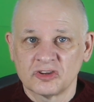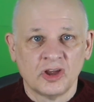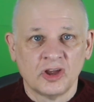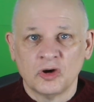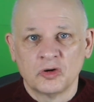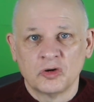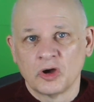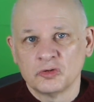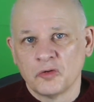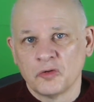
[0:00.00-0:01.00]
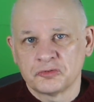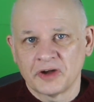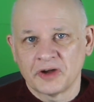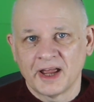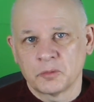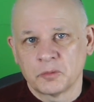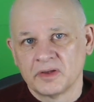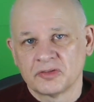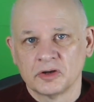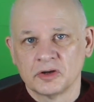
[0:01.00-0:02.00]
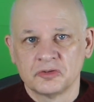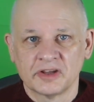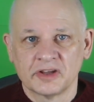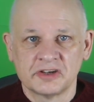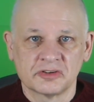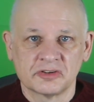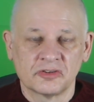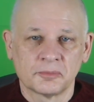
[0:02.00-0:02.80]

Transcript: or goes off track with hallucinations.